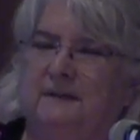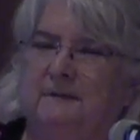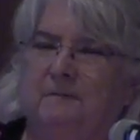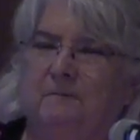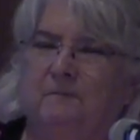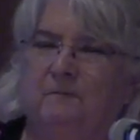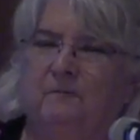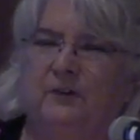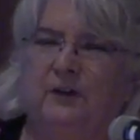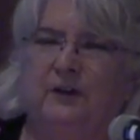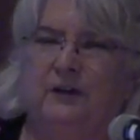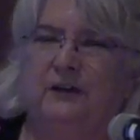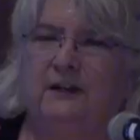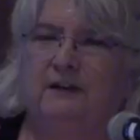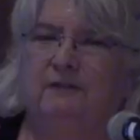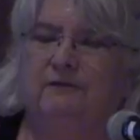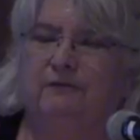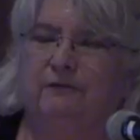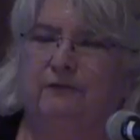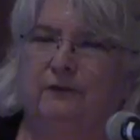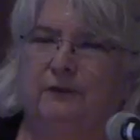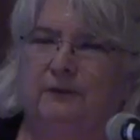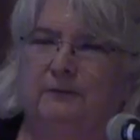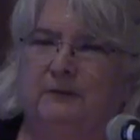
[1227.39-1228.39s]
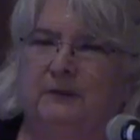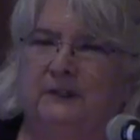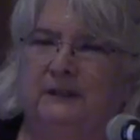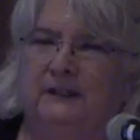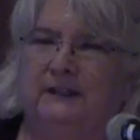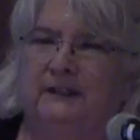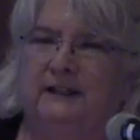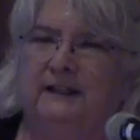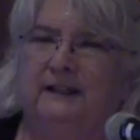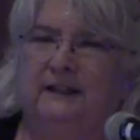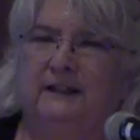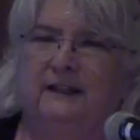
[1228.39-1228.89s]
very
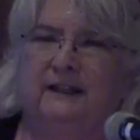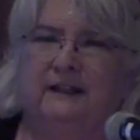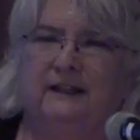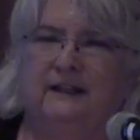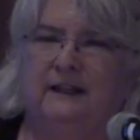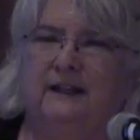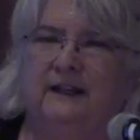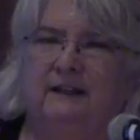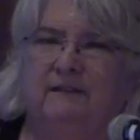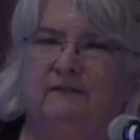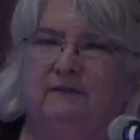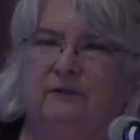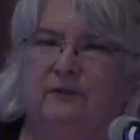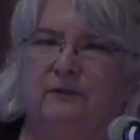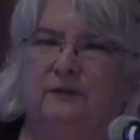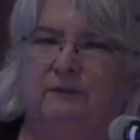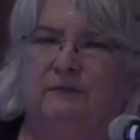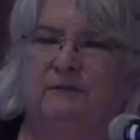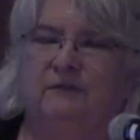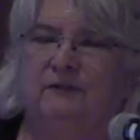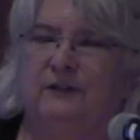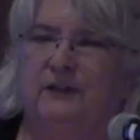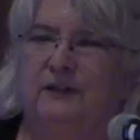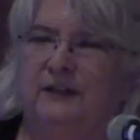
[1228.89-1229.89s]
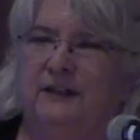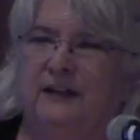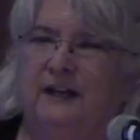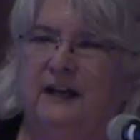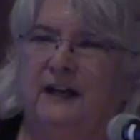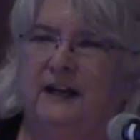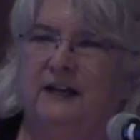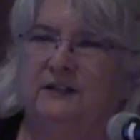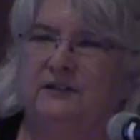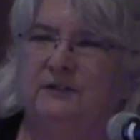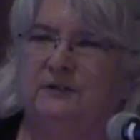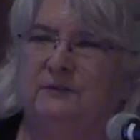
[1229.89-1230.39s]
informally, they can get formed very
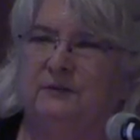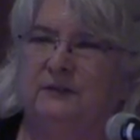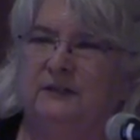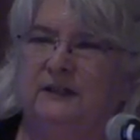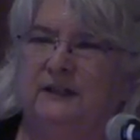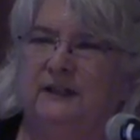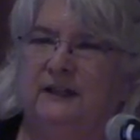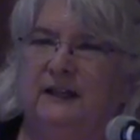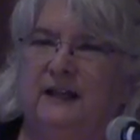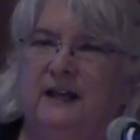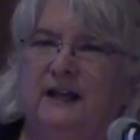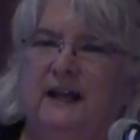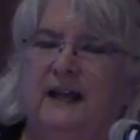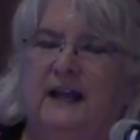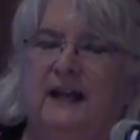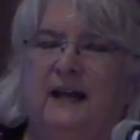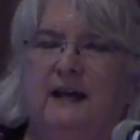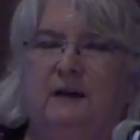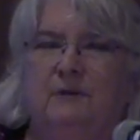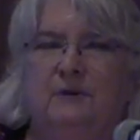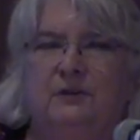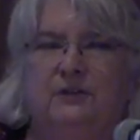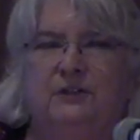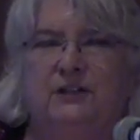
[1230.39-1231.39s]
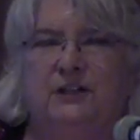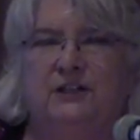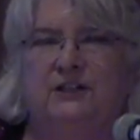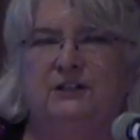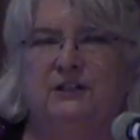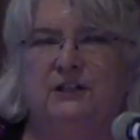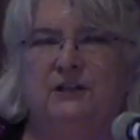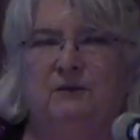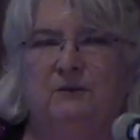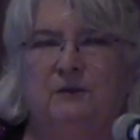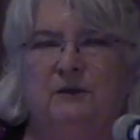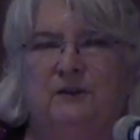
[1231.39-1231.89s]
casually, and we're
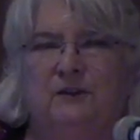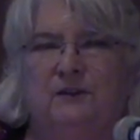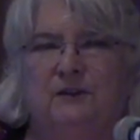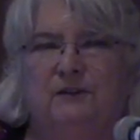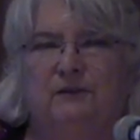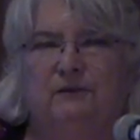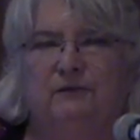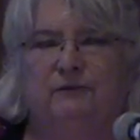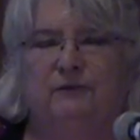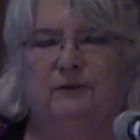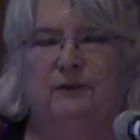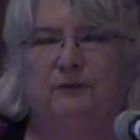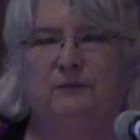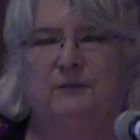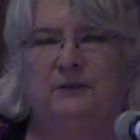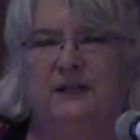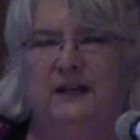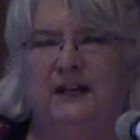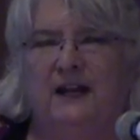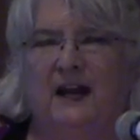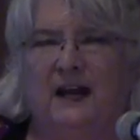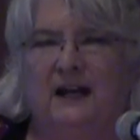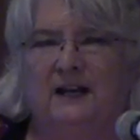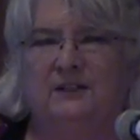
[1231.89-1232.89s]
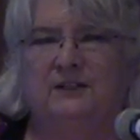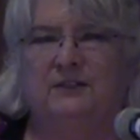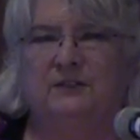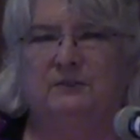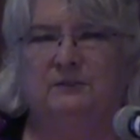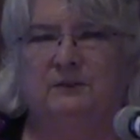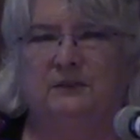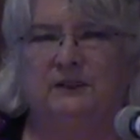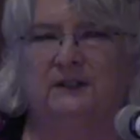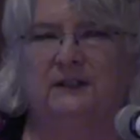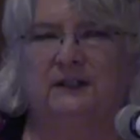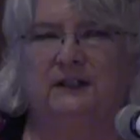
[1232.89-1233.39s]
judging whether they're formed
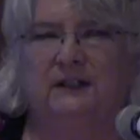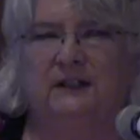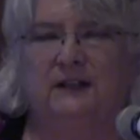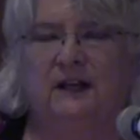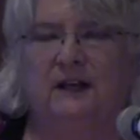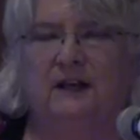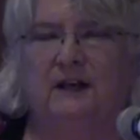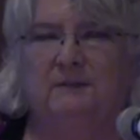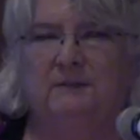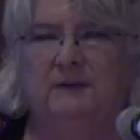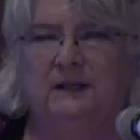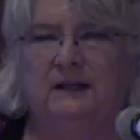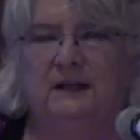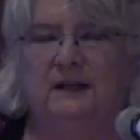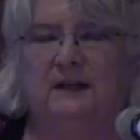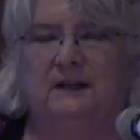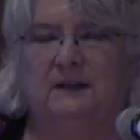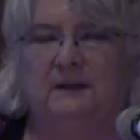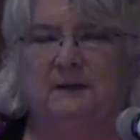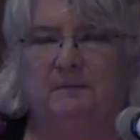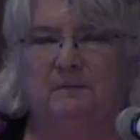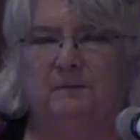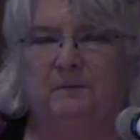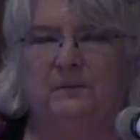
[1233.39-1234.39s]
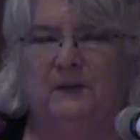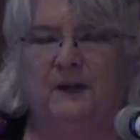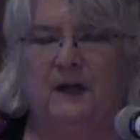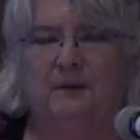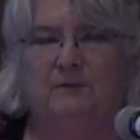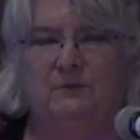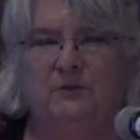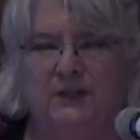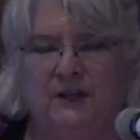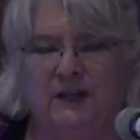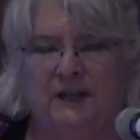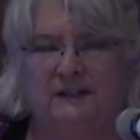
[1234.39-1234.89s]
casually,
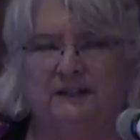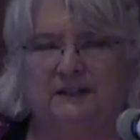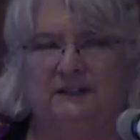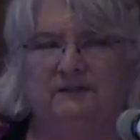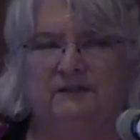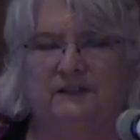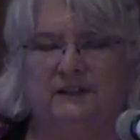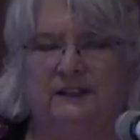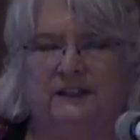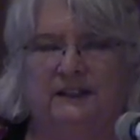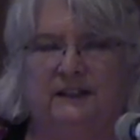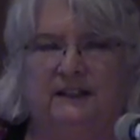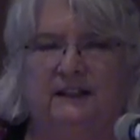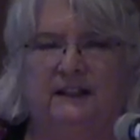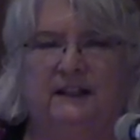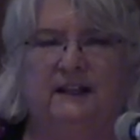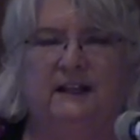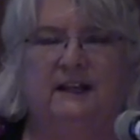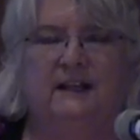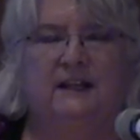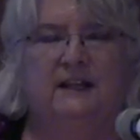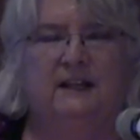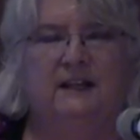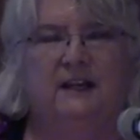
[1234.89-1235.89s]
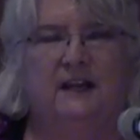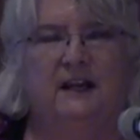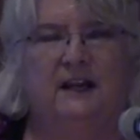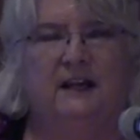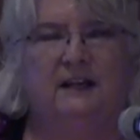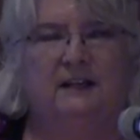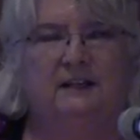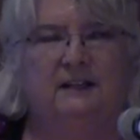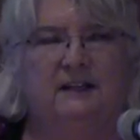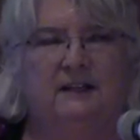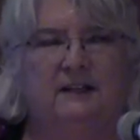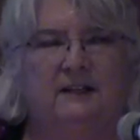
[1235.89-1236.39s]
objectively,
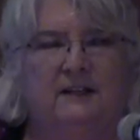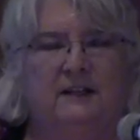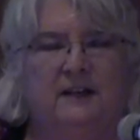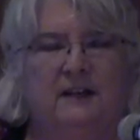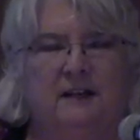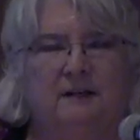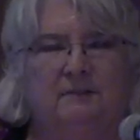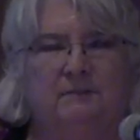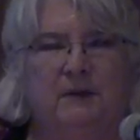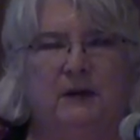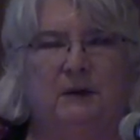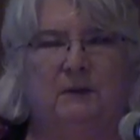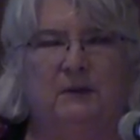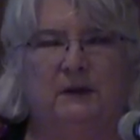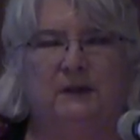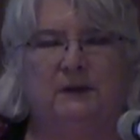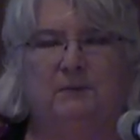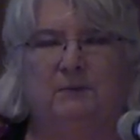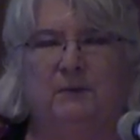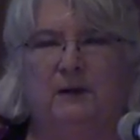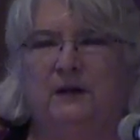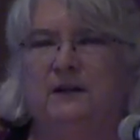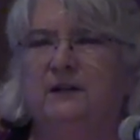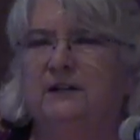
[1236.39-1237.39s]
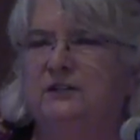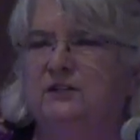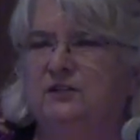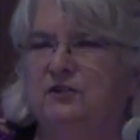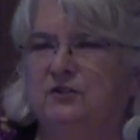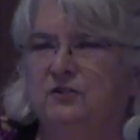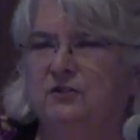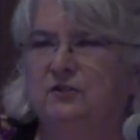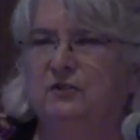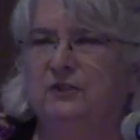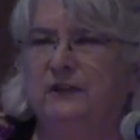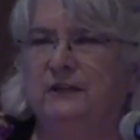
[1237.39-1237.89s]
not by what the parties
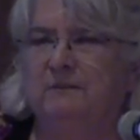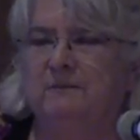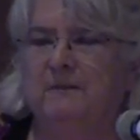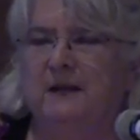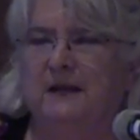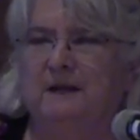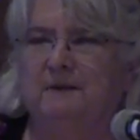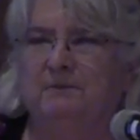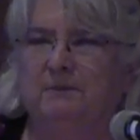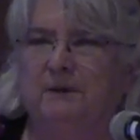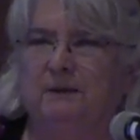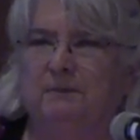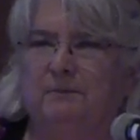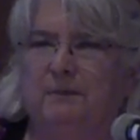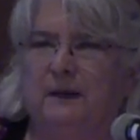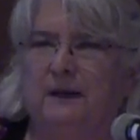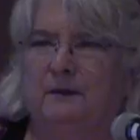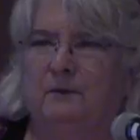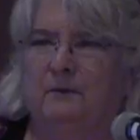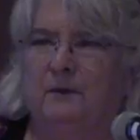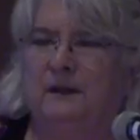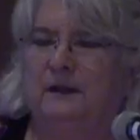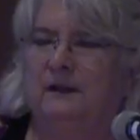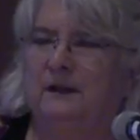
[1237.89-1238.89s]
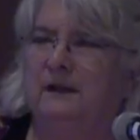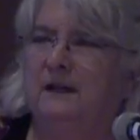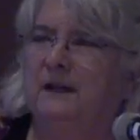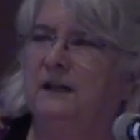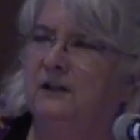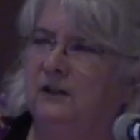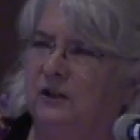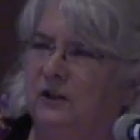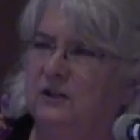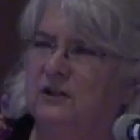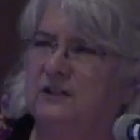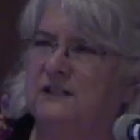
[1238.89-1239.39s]
truly meant, but by what
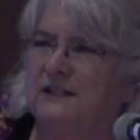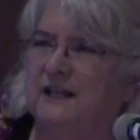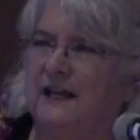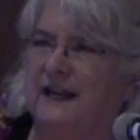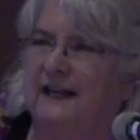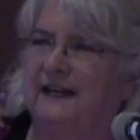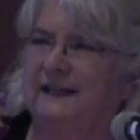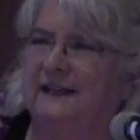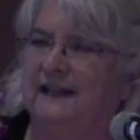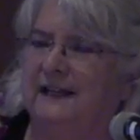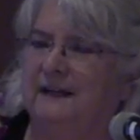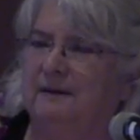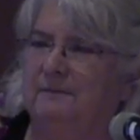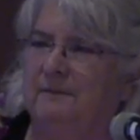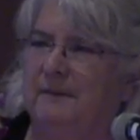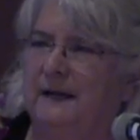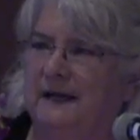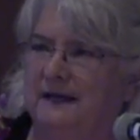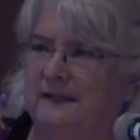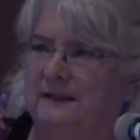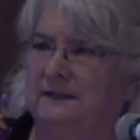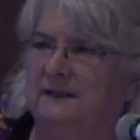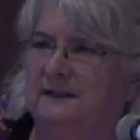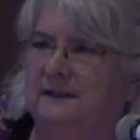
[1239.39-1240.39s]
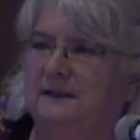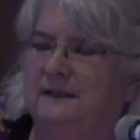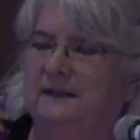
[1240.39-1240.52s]
it looks like they meant.